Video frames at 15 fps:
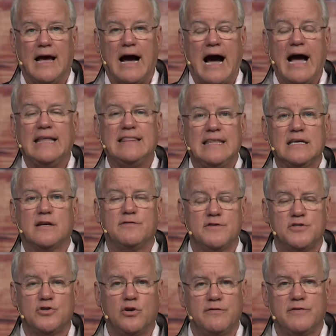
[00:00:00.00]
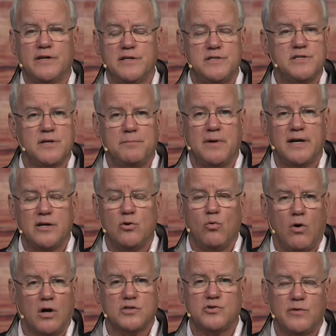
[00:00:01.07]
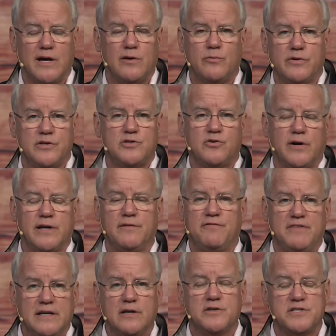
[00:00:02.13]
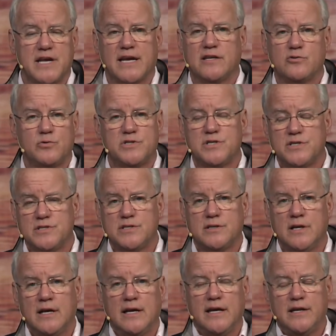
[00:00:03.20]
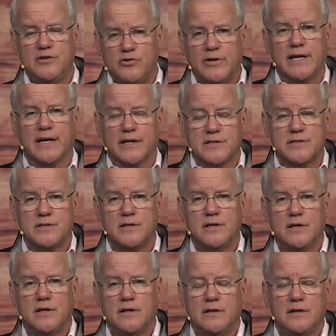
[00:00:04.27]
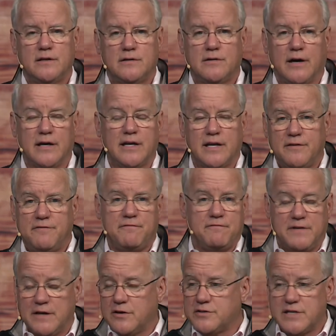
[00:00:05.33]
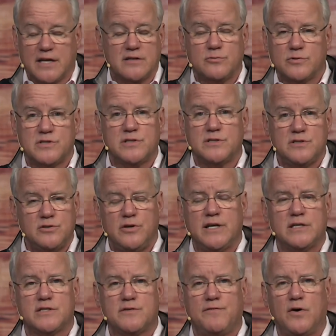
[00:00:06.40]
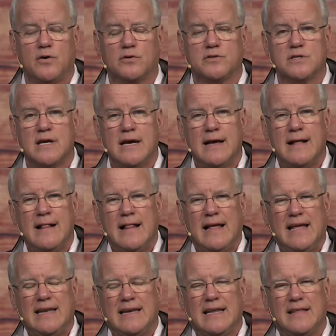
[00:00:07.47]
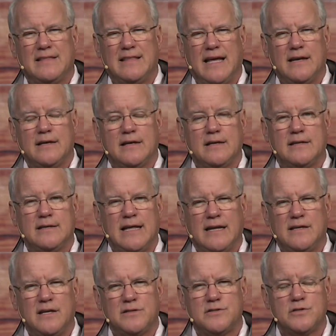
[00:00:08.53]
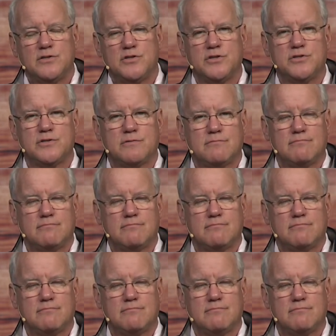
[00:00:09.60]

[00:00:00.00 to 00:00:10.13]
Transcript: I think of a servant as somebody who walks around with a tray of finger sandwiches and, and drinks, trying to give finger sandwiches and drinks to folks. And that, that doesn't just